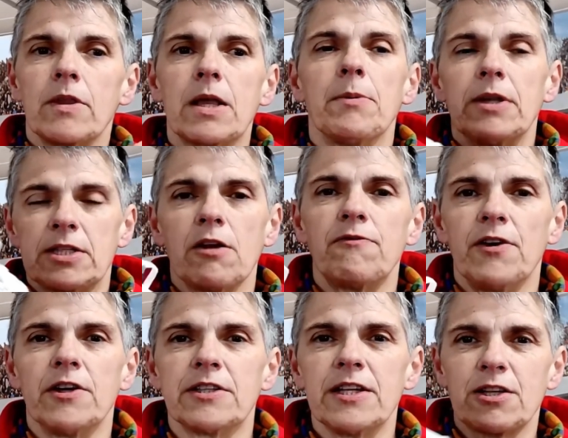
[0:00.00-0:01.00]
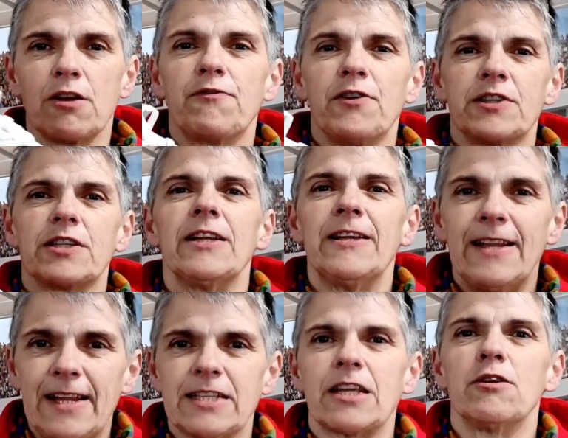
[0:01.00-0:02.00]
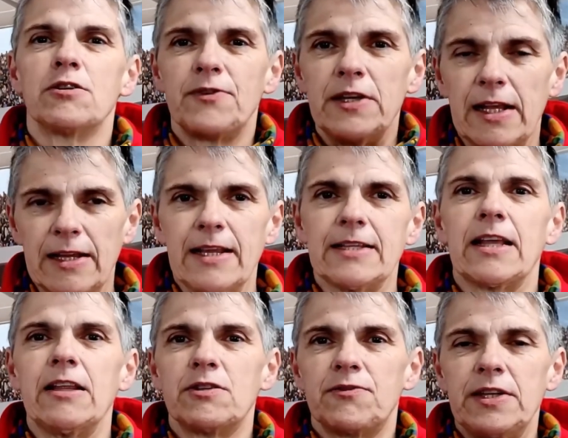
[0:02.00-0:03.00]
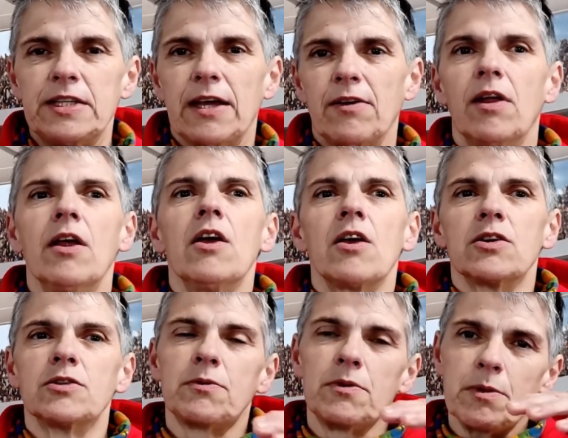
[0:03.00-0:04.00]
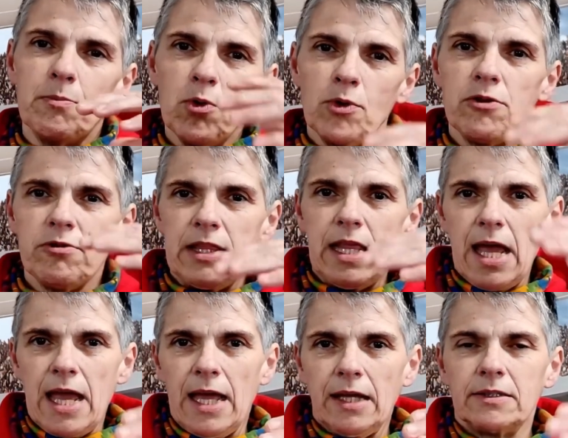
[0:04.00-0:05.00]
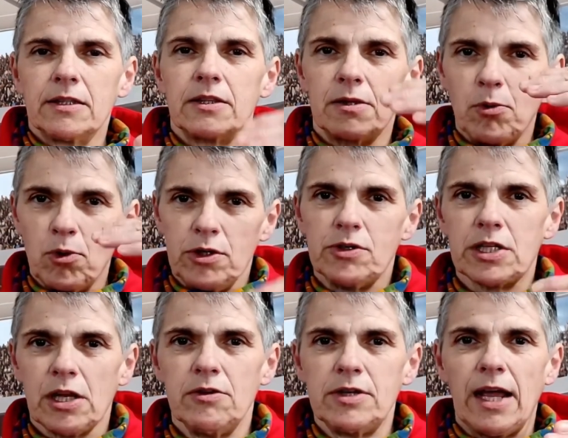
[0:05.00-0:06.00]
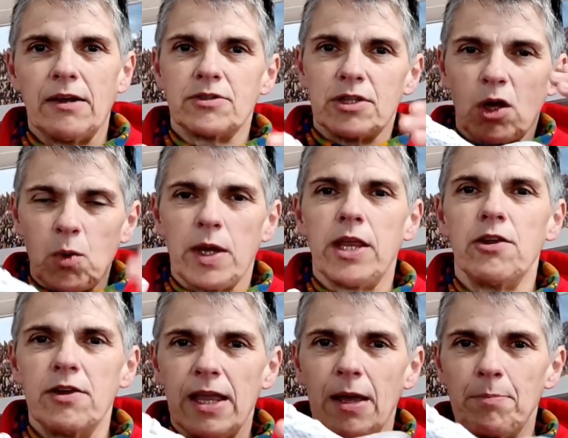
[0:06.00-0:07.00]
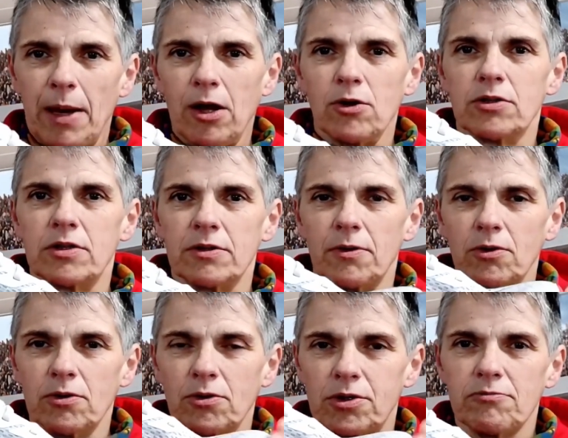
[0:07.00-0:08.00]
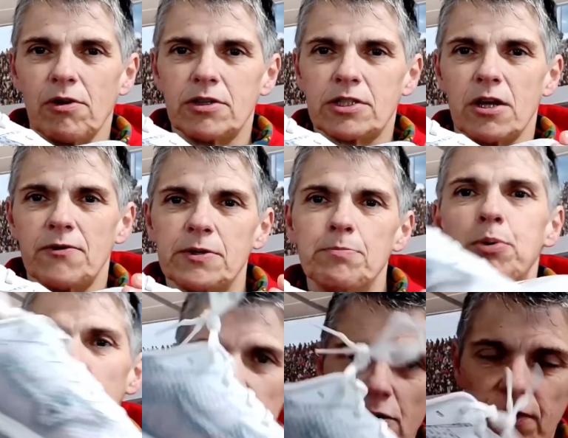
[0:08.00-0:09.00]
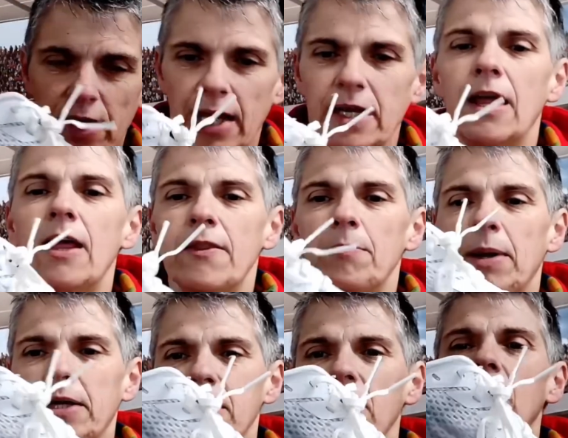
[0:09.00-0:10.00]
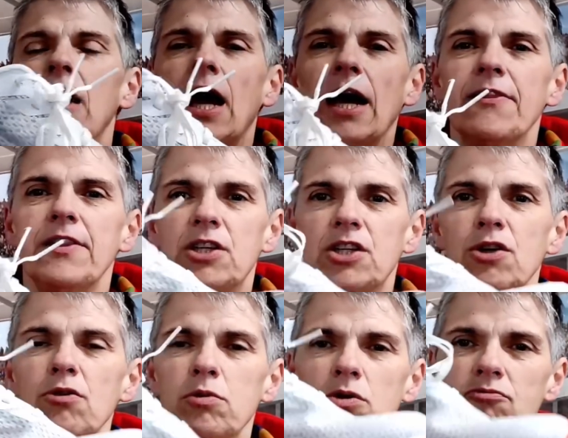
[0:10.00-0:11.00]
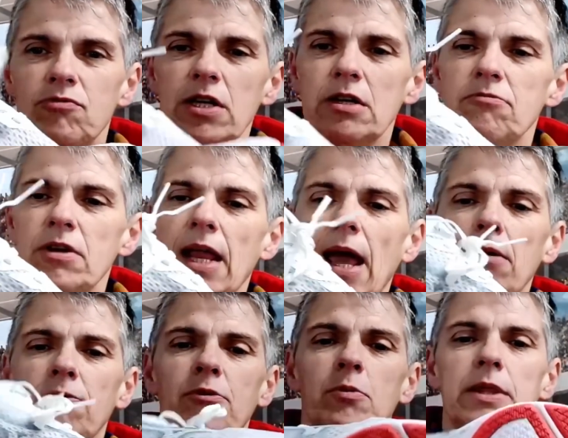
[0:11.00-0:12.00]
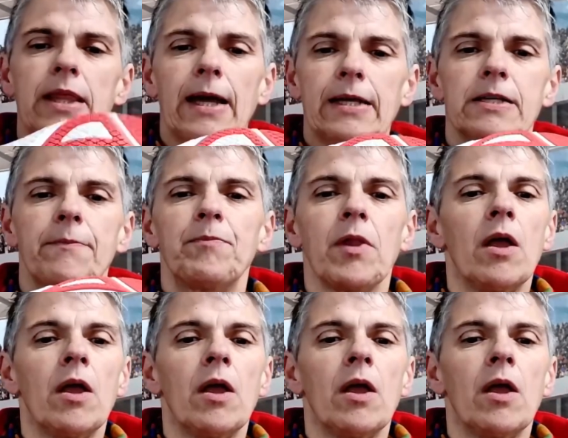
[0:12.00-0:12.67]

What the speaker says: come on, let's go faster, let's get those feet down, because the more you're in the air, the more you slow down. So the quicker you can get back onto the road surface and push off again, the better. And this shoe was really, really helpful with that.